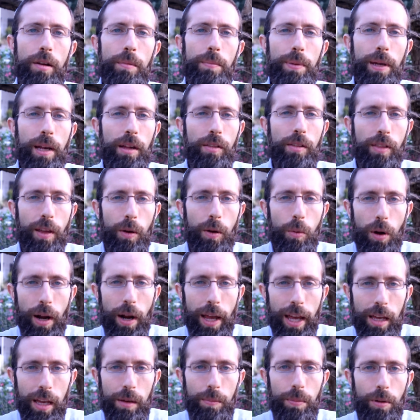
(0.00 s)
because they were
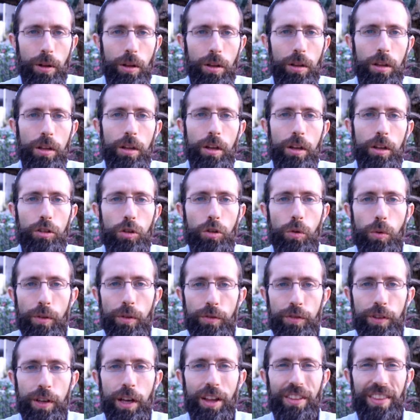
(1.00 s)
able to
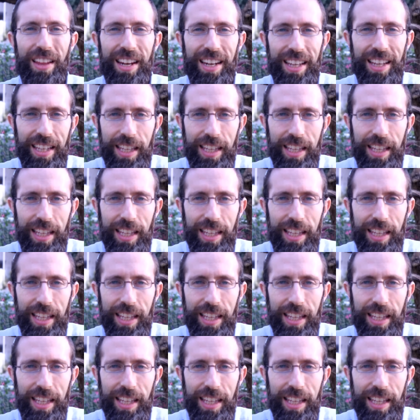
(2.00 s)
reveal that